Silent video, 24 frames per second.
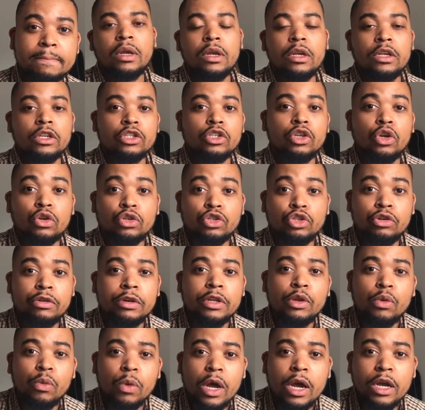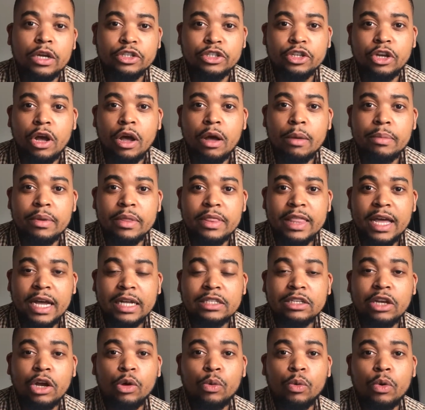So during the workshop that
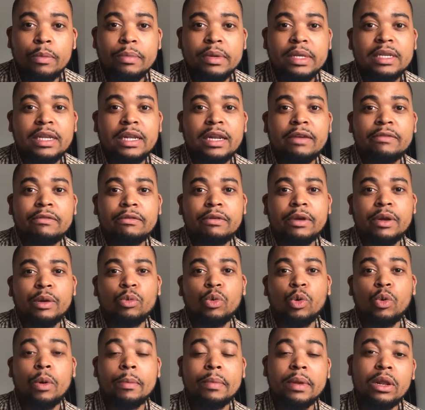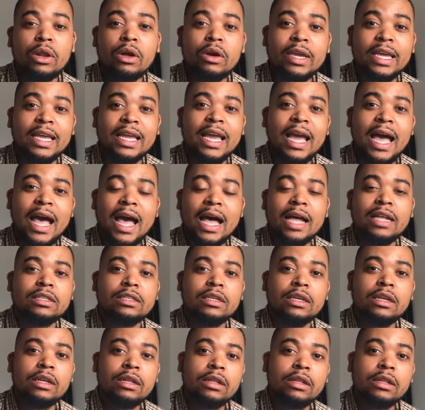I will be delivering, we will be looking at